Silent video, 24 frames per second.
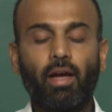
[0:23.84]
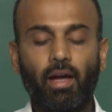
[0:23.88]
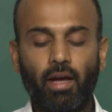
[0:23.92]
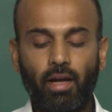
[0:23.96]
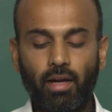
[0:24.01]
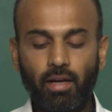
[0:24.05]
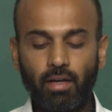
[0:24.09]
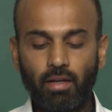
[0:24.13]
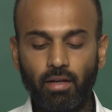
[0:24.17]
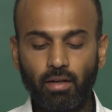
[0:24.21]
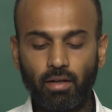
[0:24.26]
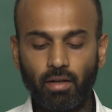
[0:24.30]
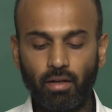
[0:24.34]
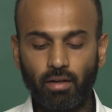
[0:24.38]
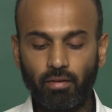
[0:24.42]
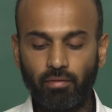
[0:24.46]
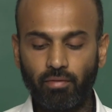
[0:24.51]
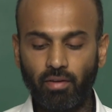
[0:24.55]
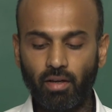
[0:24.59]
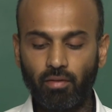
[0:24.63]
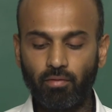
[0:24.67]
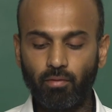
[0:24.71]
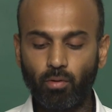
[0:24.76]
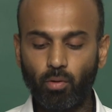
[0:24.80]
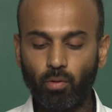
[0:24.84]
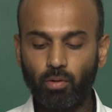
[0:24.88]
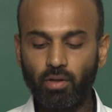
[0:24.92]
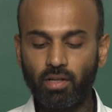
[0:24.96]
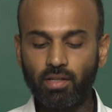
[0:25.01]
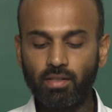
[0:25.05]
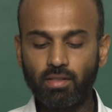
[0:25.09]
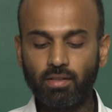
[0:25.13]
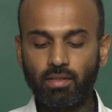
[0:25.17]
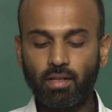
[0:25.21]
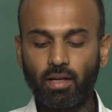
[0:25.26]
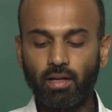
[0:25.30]
and we have
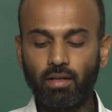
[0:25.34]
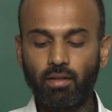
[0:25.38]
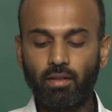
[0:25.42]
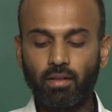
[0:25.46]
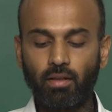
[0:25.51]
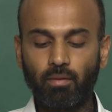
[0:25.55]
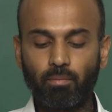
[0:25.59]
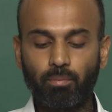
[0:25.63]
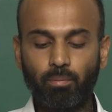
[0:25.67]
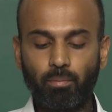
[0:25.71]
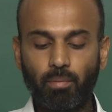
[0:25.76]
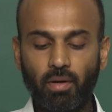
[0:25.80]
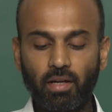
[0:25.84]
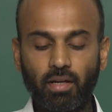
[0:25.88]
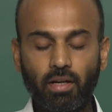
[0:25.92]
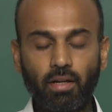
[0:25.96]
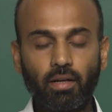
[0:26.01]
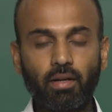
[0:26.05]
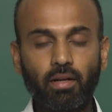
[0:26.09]
noticed that the bit